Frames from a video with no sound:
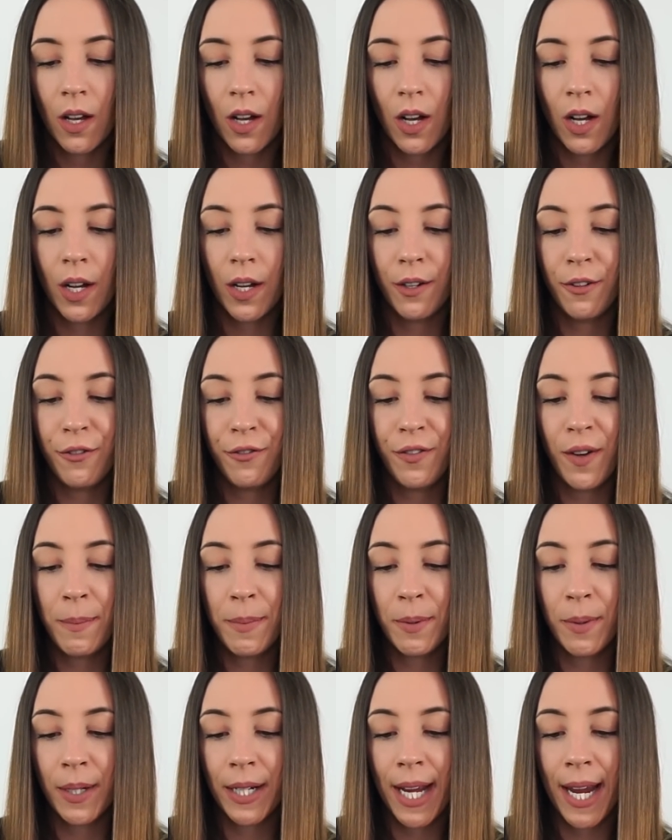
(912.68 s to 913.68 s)
On
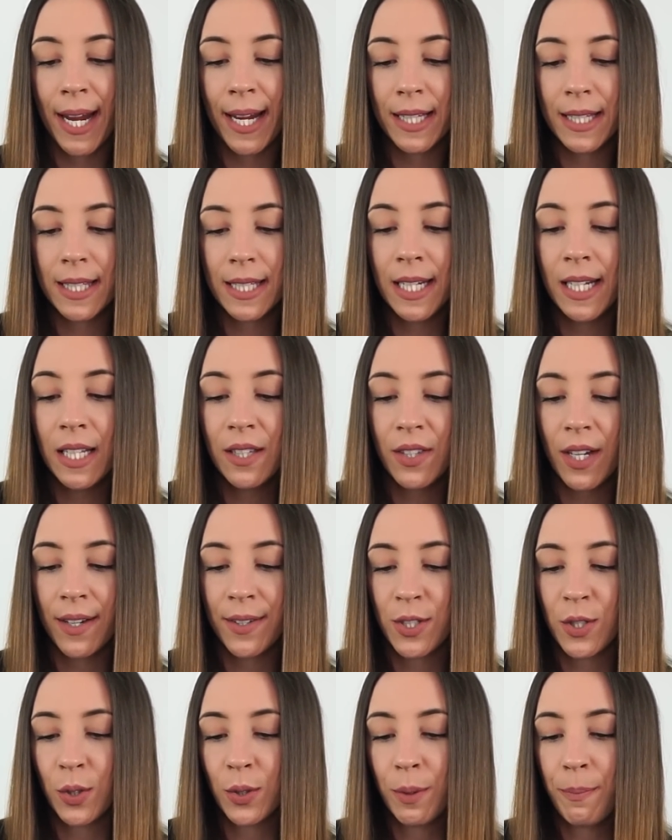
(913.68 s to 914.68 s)
February 18th,
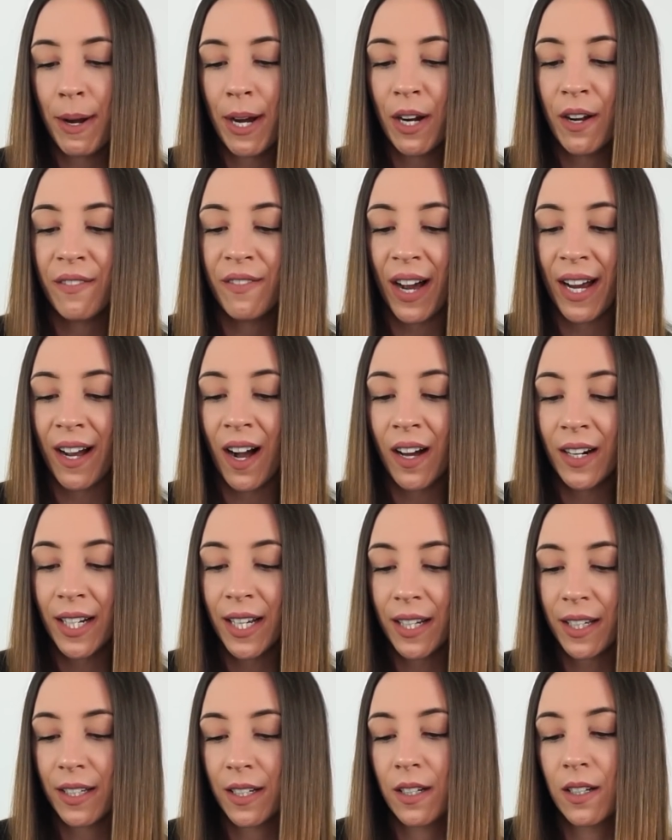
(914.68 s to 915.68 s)
I sold a pair of
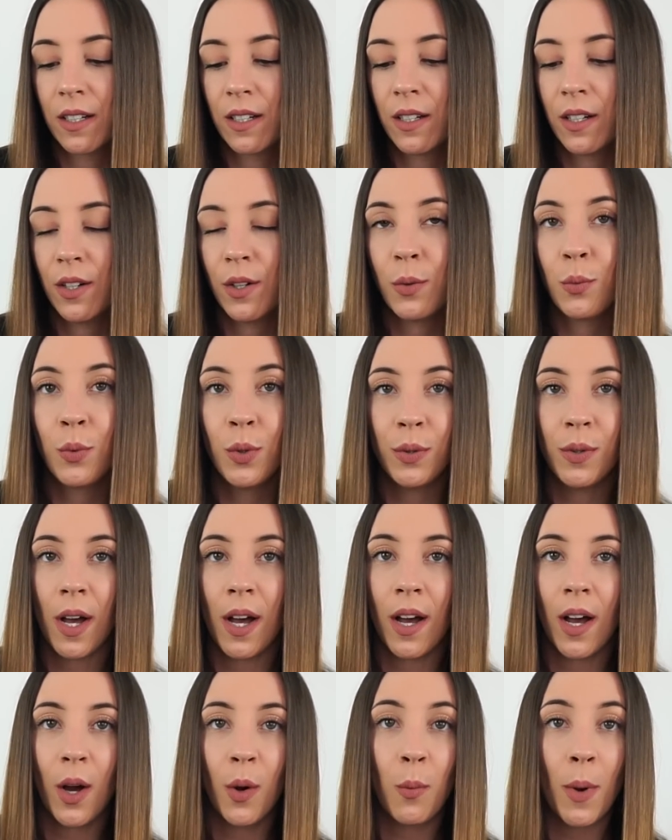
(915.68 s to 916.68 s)
Bionic
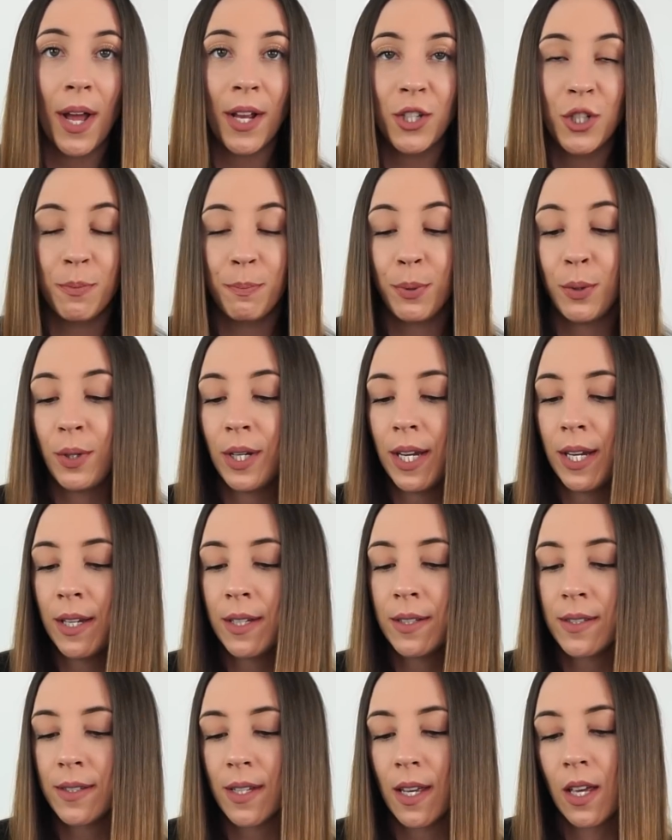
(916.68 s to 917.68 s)
wedge
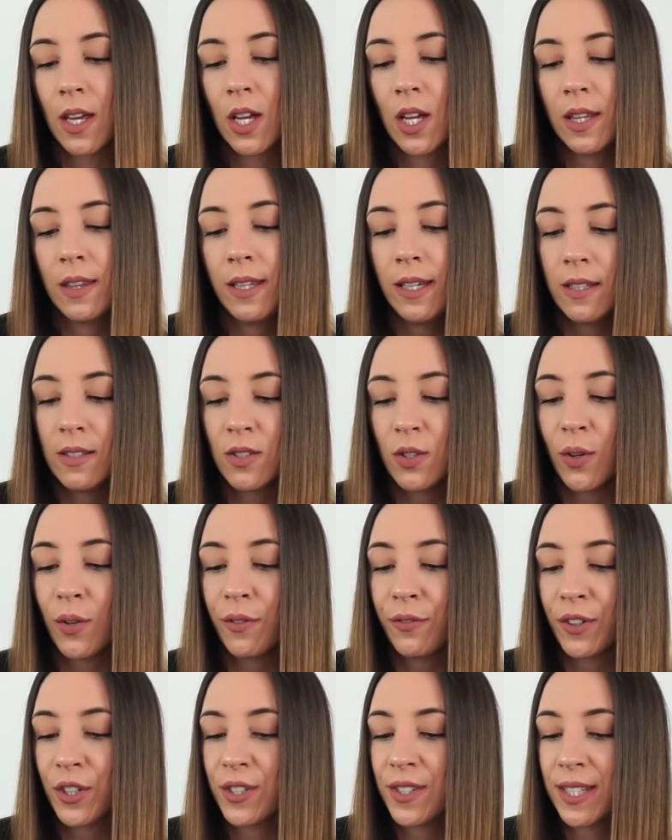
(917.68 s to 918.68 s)
booties. These
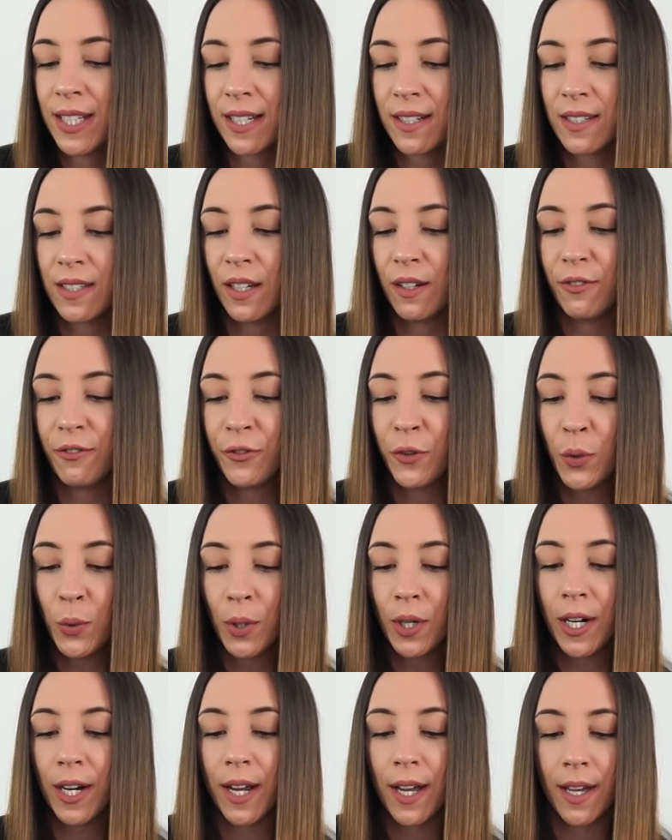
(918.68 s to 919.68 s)
sold for
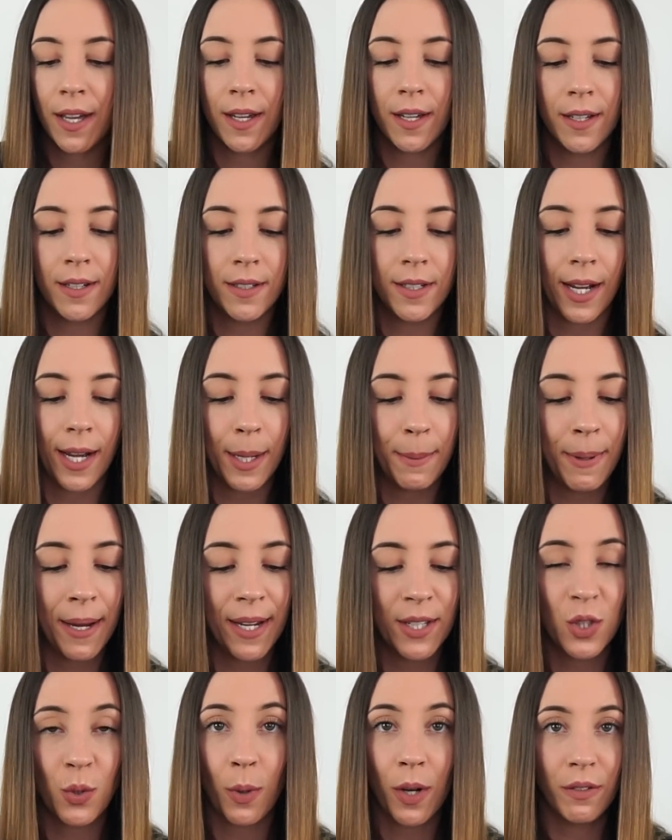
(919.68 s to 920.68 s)
$64 and I
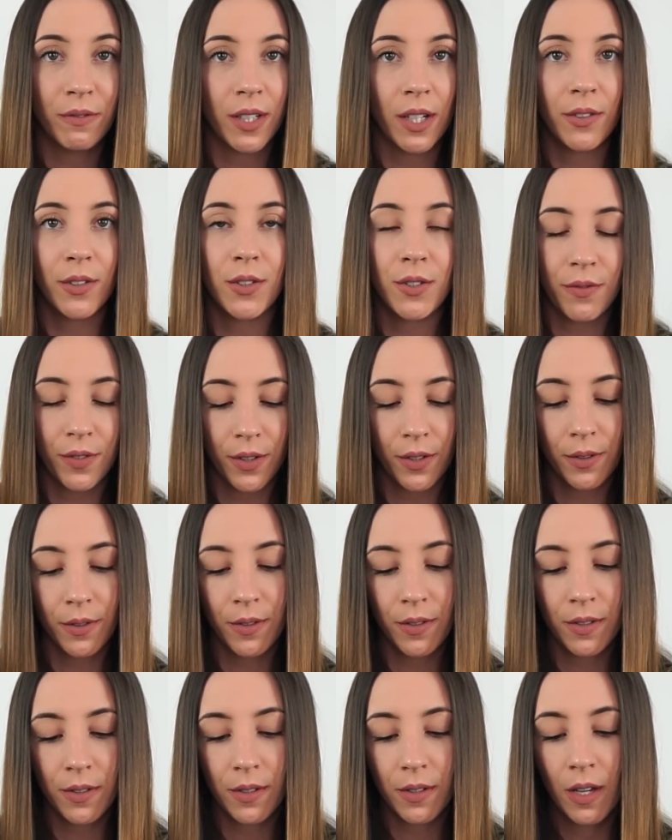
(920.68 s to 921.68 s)
paid $12 for
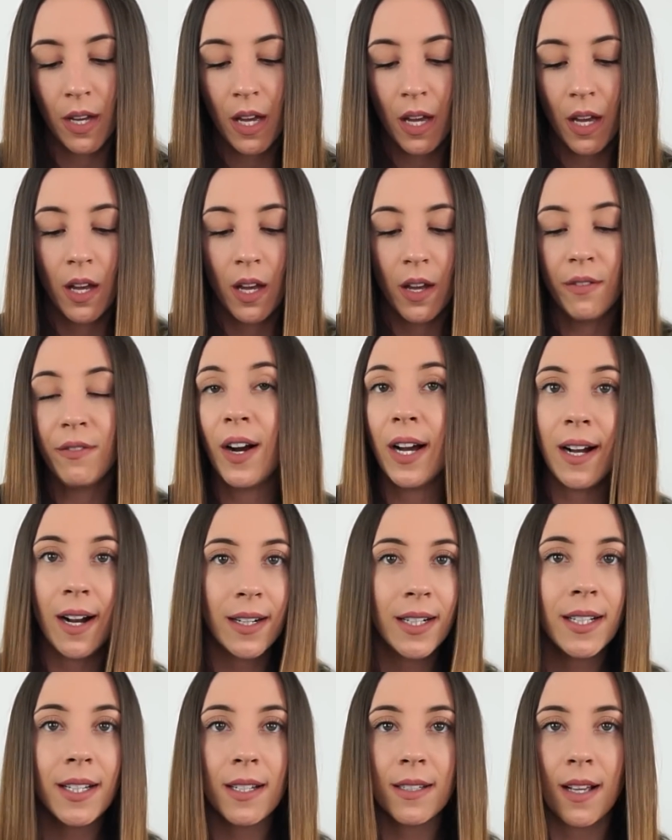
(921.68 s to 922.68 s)
those.
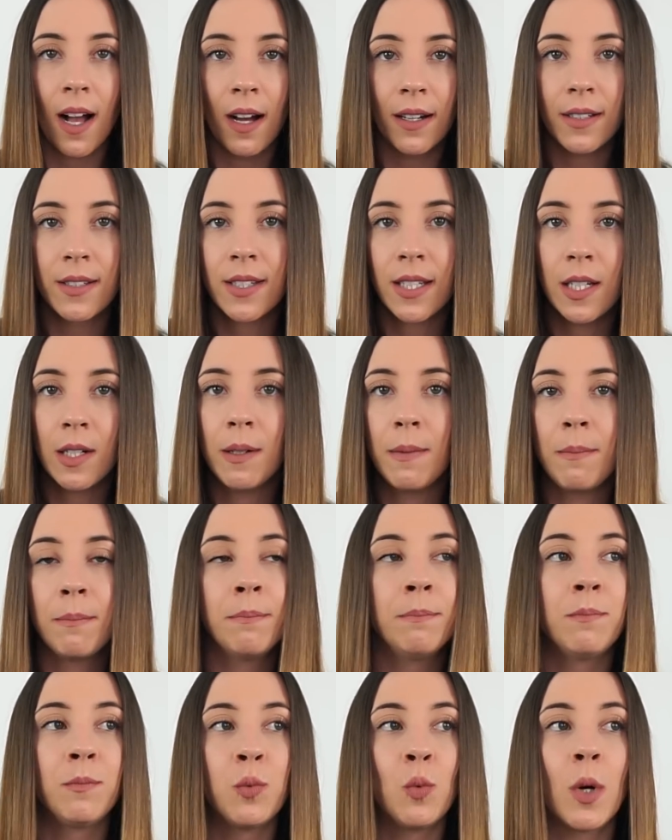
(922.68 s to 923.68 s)
Vionic is honestly
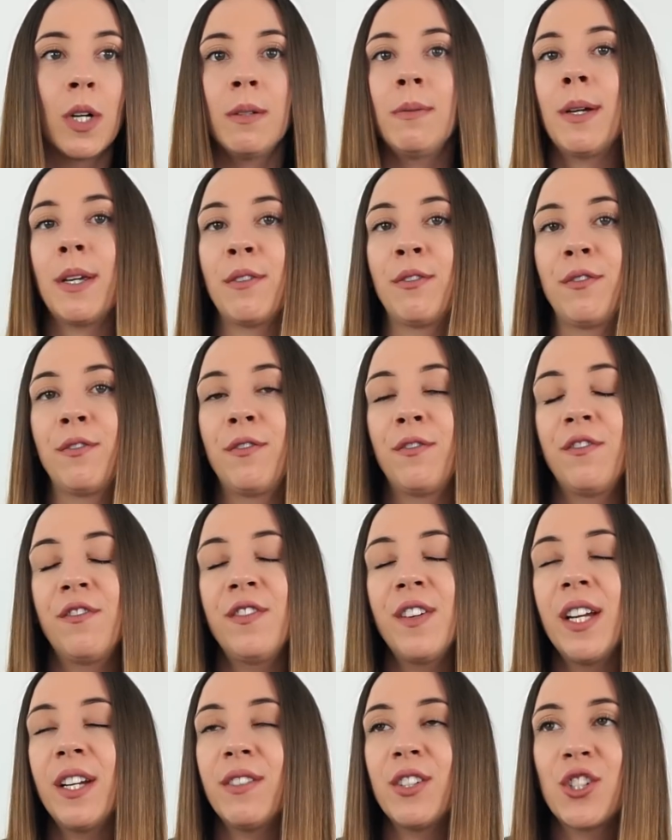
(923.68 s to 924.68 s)
one of my
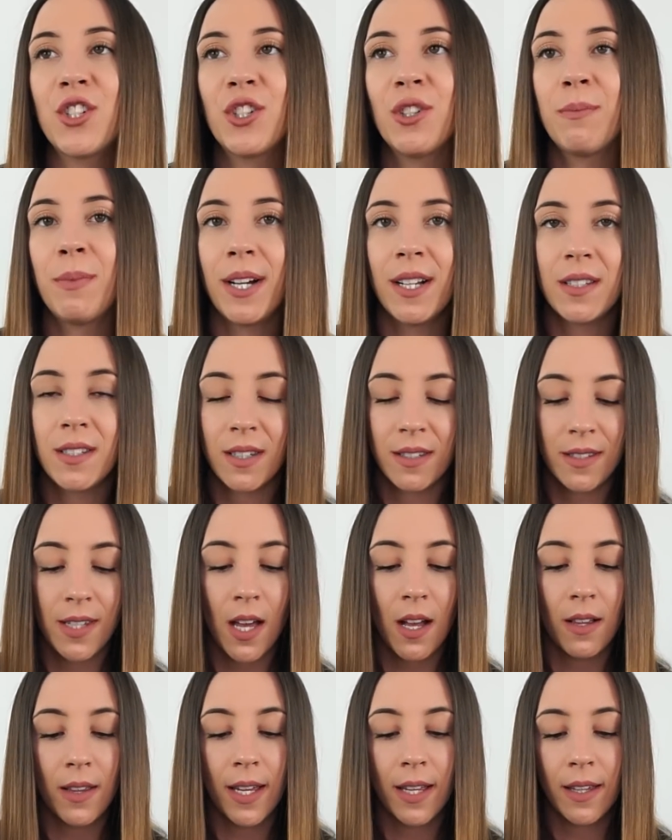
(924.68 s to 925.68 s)
favorite shoe brands to
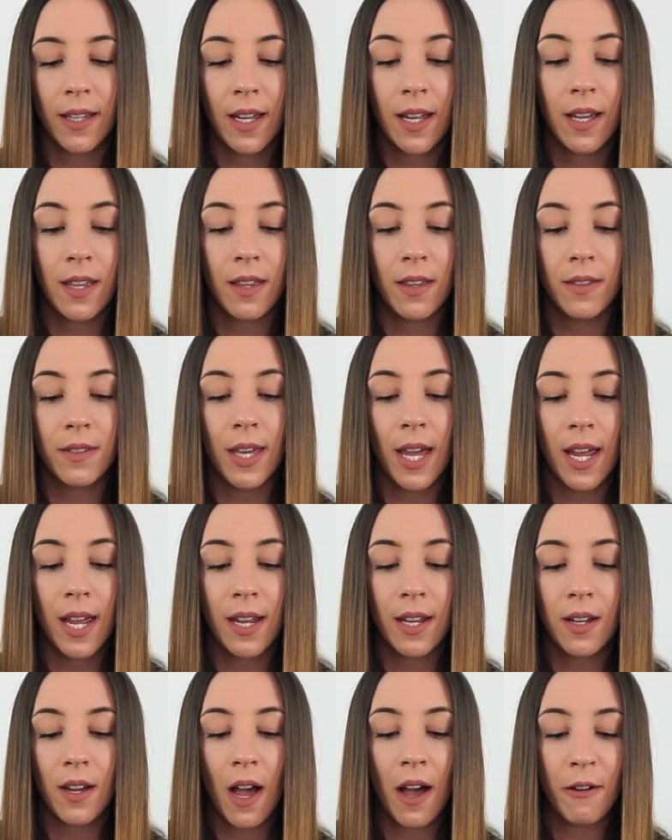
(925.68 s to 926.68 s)
sell lately.
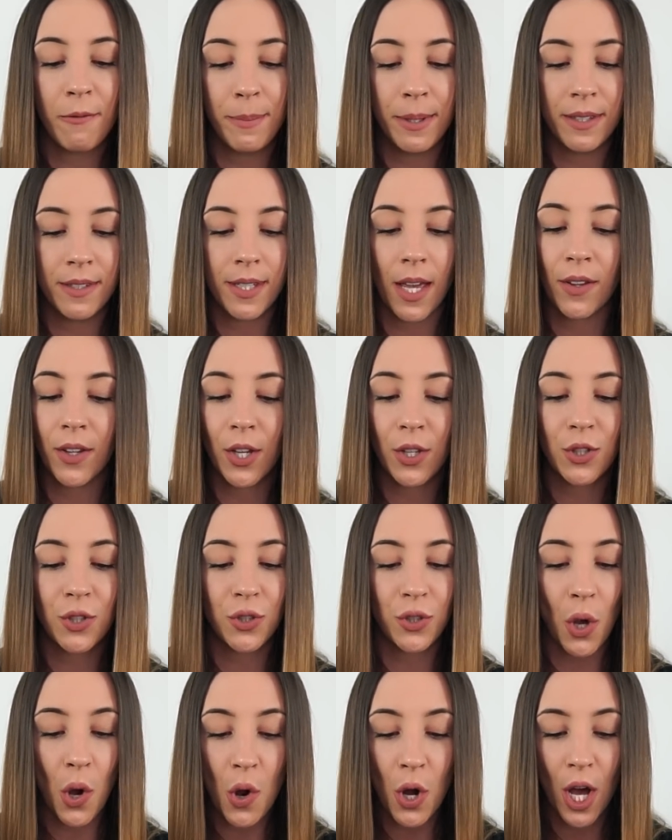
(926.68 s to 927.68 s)
They have been selling
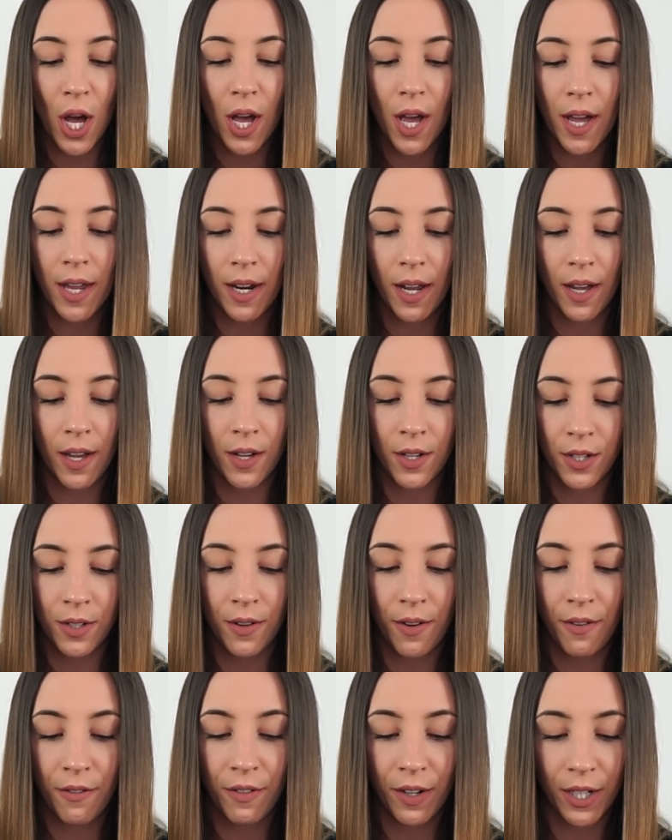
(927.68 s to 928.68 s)
so good
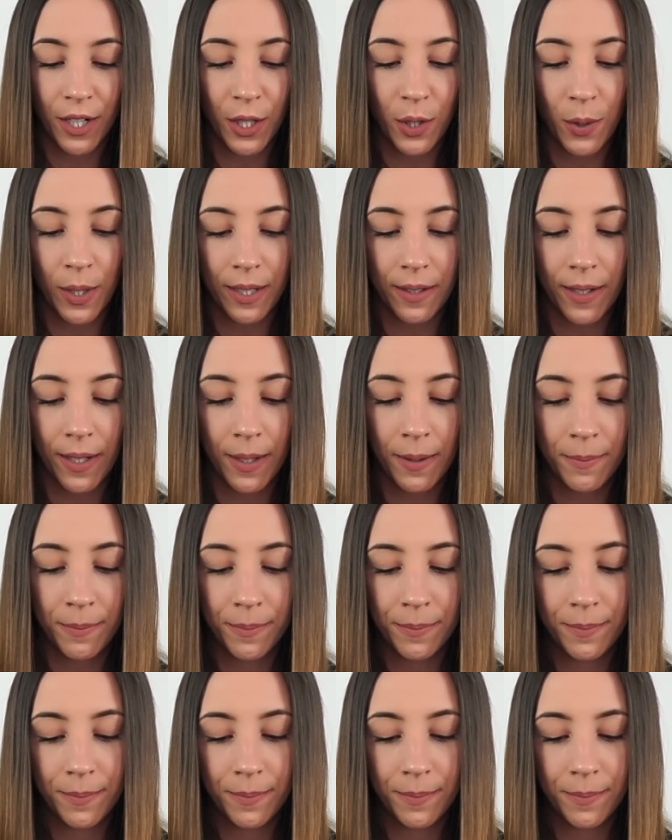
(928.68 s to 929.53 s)
and very quickly.